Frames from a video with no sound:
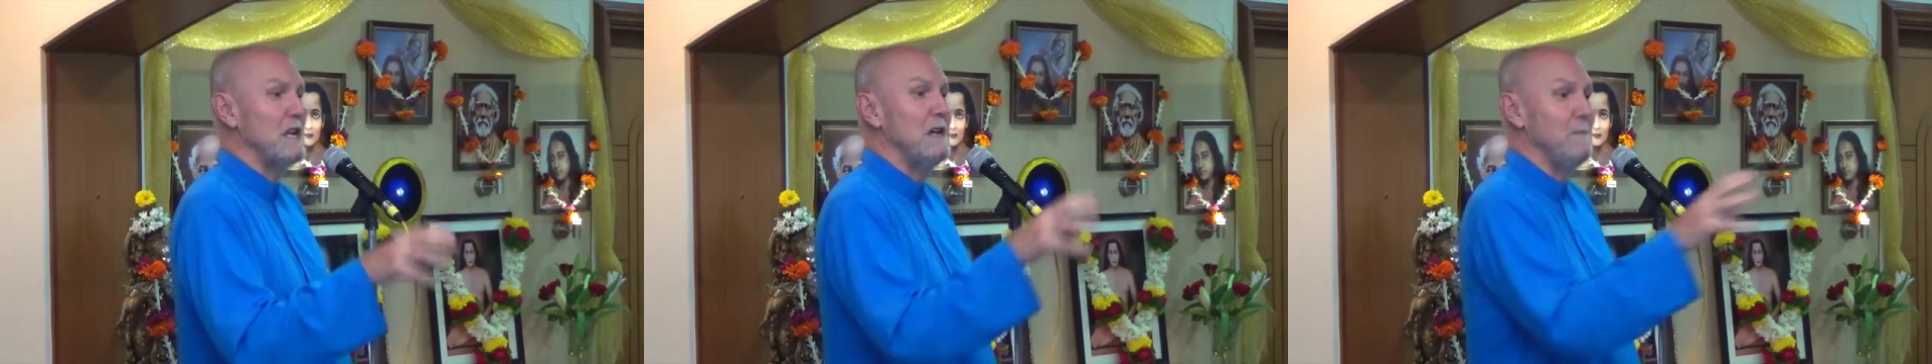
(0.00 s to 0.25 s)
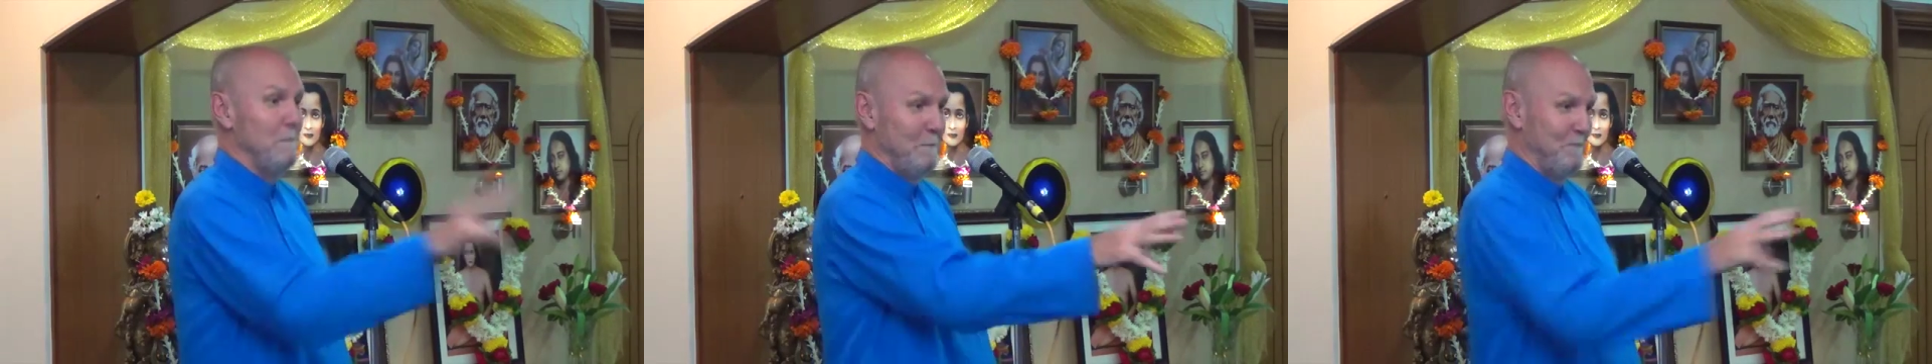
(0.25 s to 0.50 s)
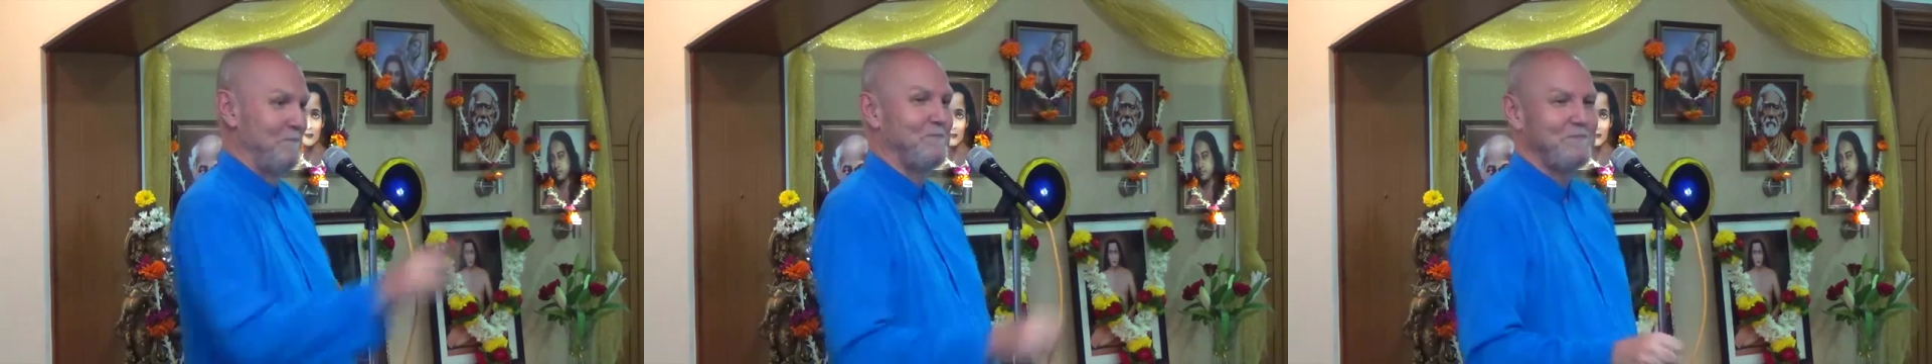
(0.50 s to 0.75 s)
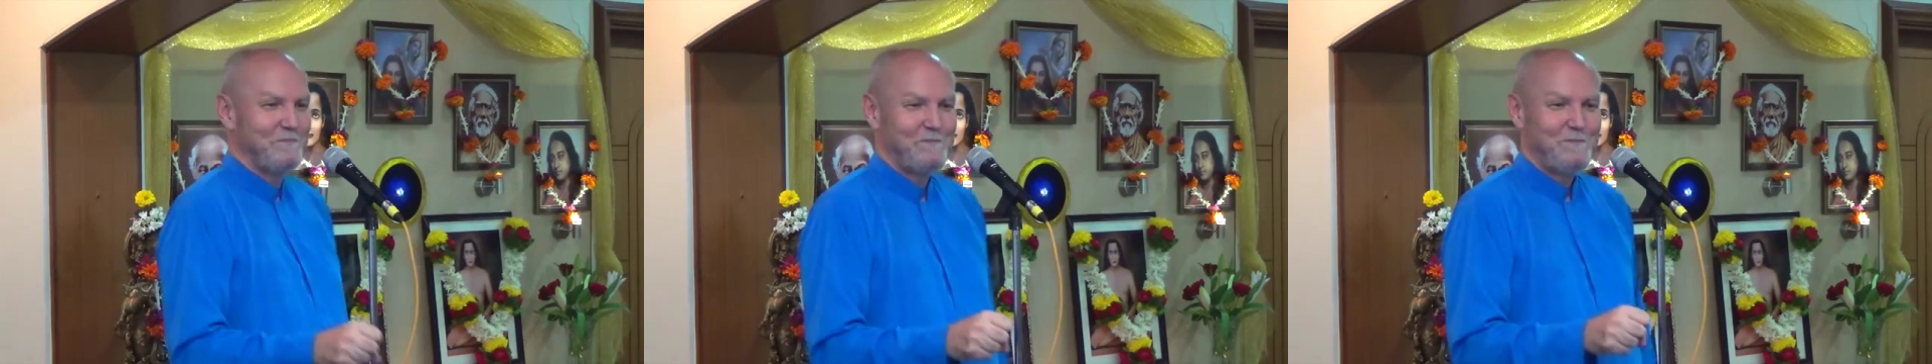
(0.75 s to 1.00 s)
Him.
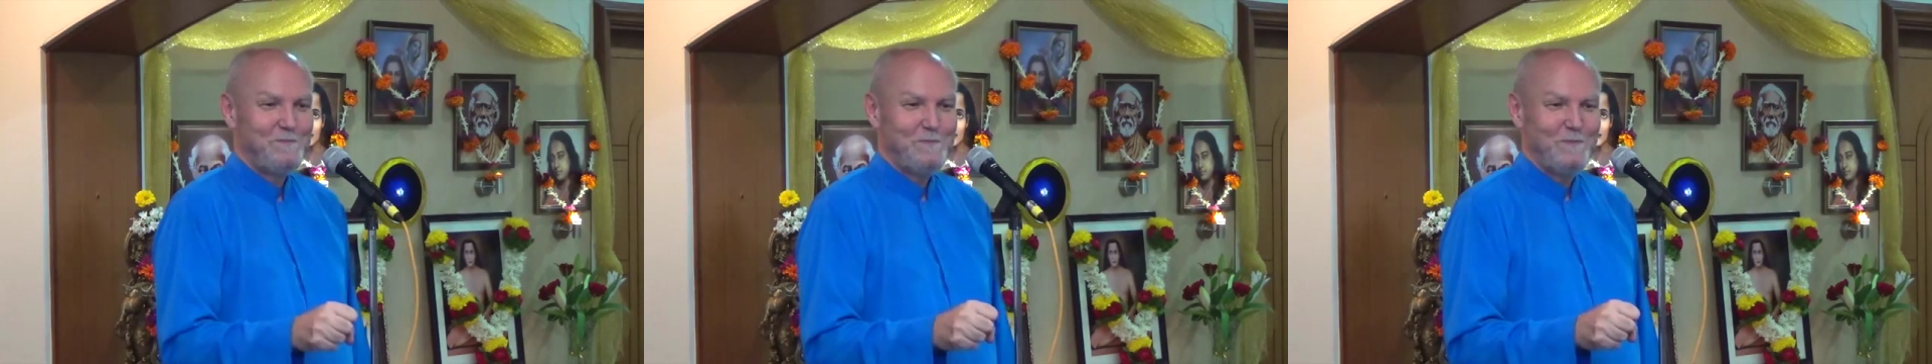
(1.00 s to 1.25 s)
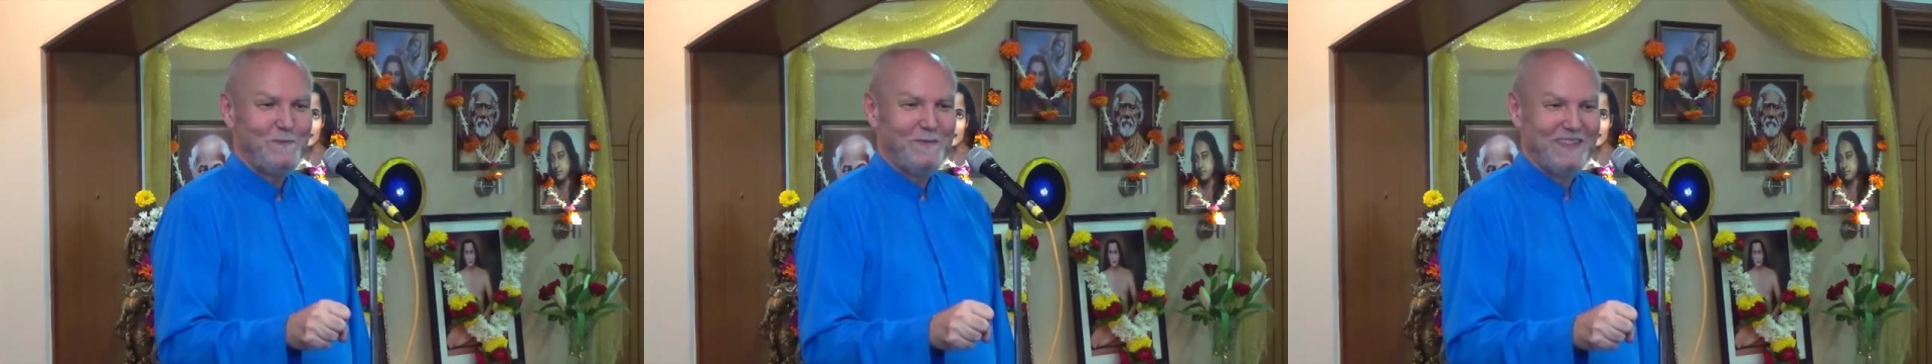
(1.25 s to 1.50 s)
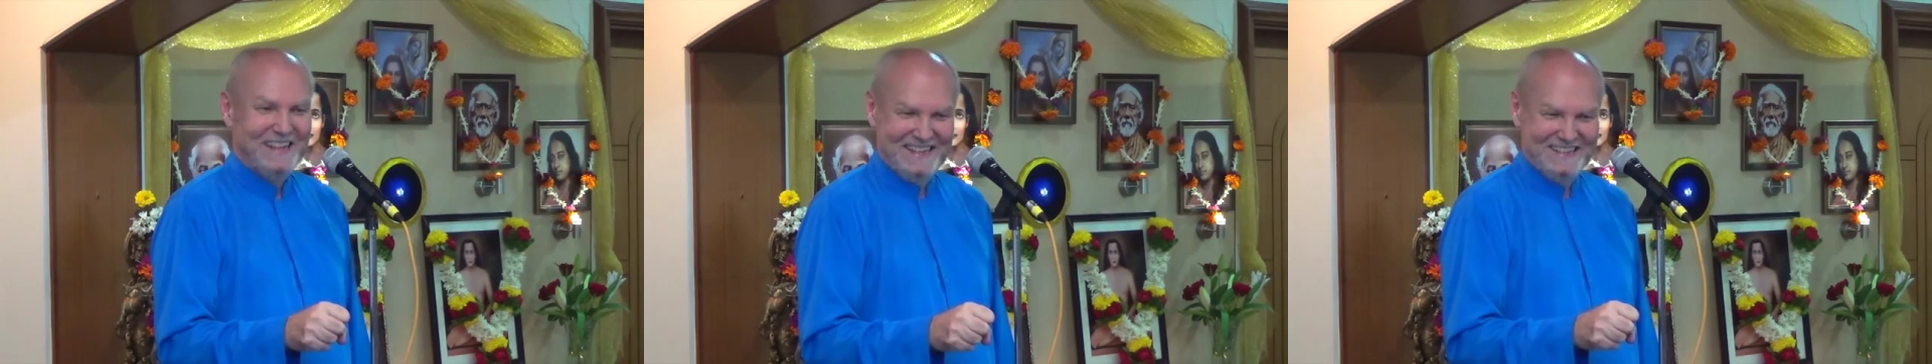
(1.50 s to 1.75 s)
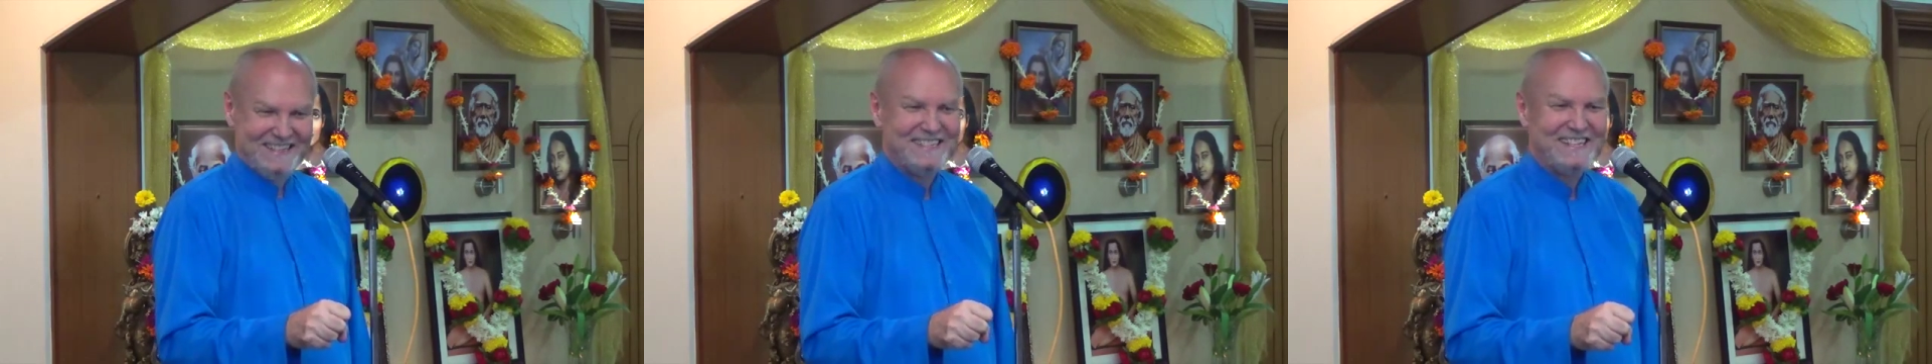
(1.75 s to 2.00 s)

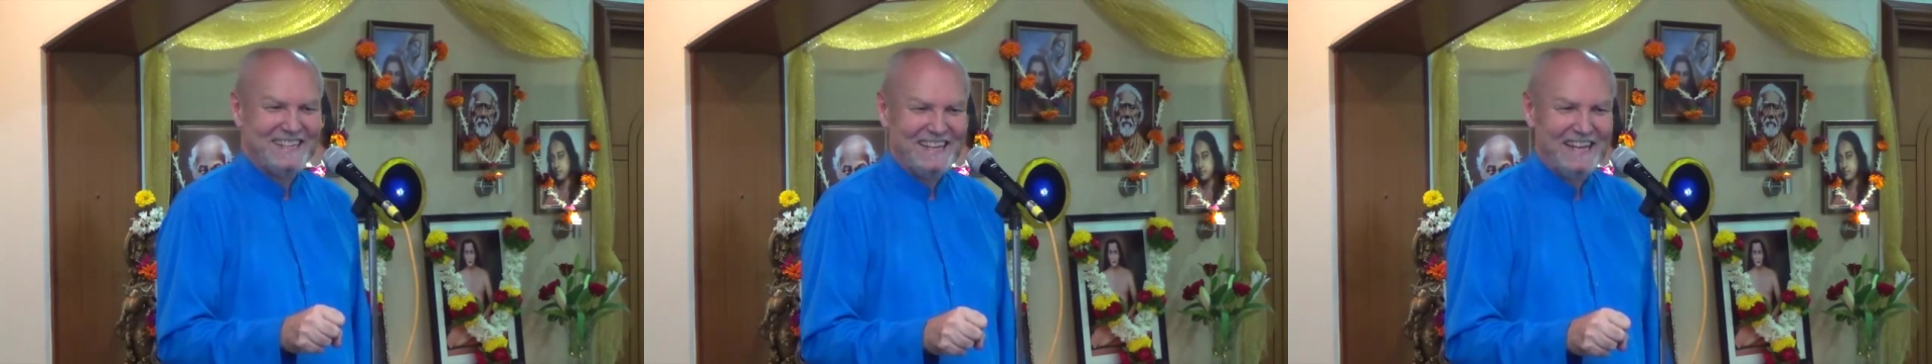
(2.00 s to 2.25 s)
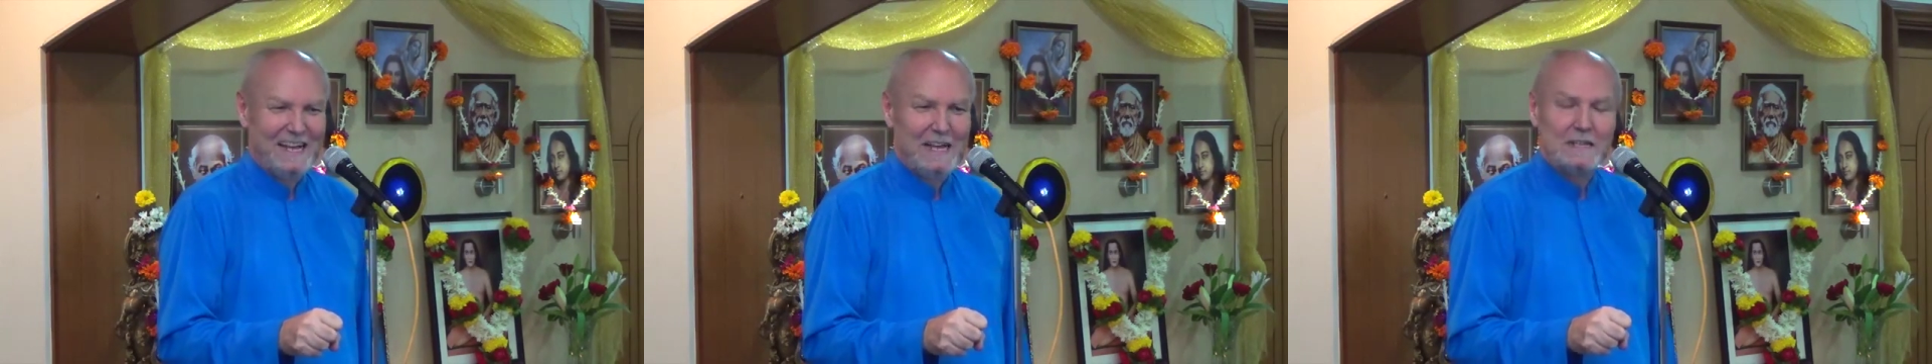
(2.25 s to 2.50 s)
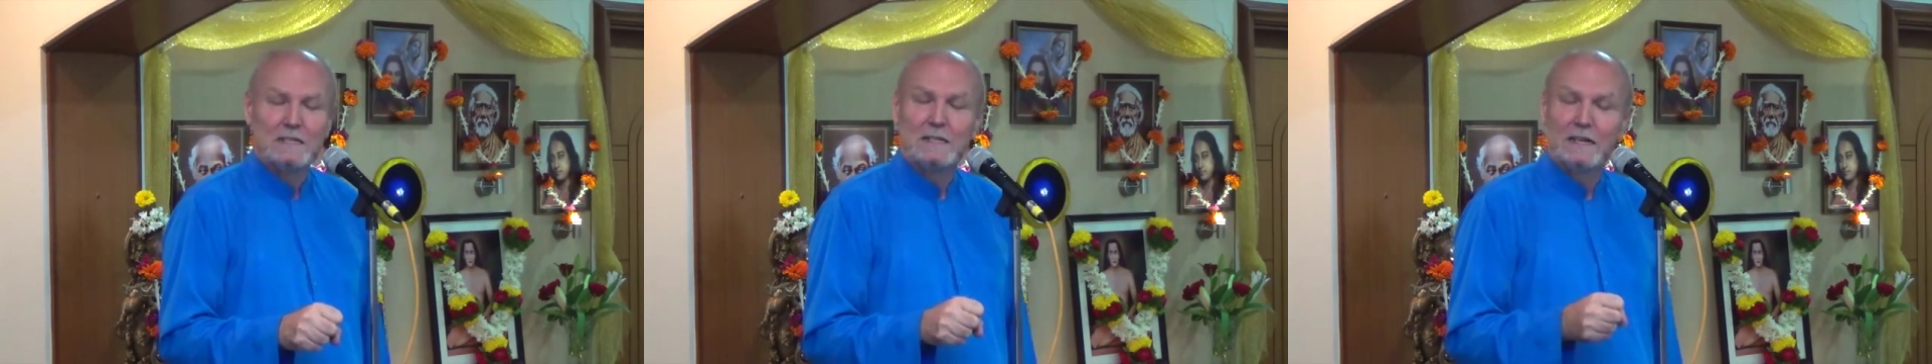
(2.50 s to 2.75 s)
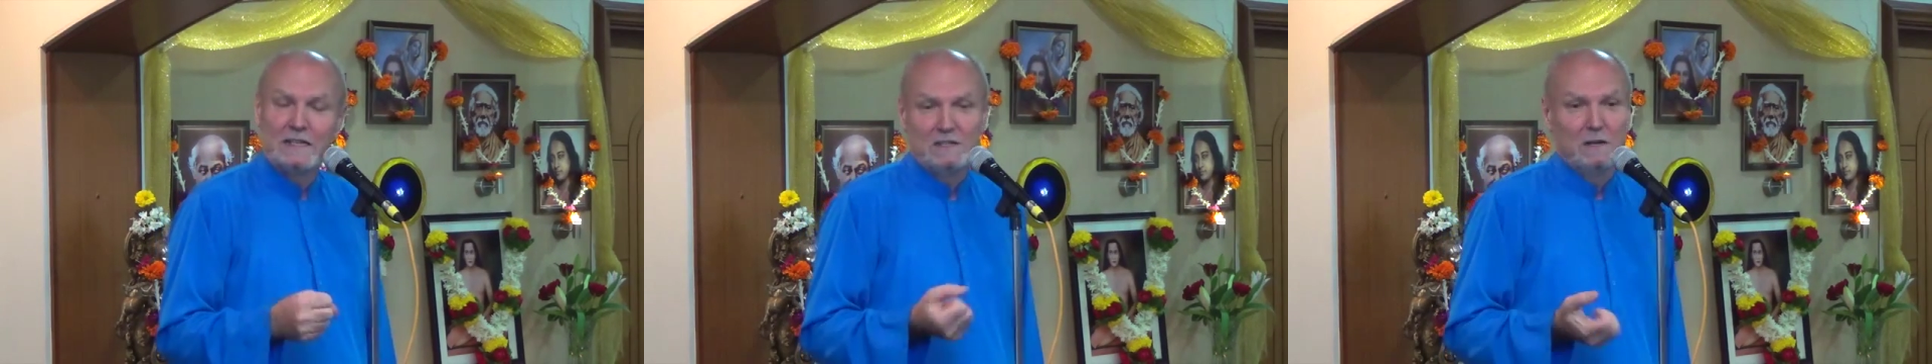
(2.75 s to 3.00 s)
You see, it's
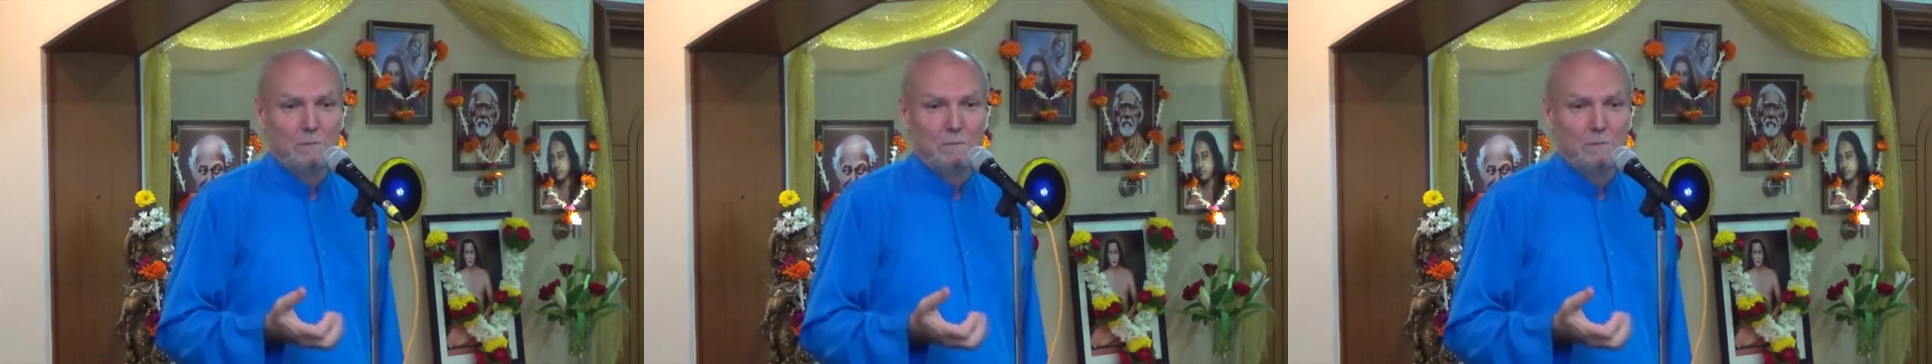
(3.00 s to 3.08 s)
not,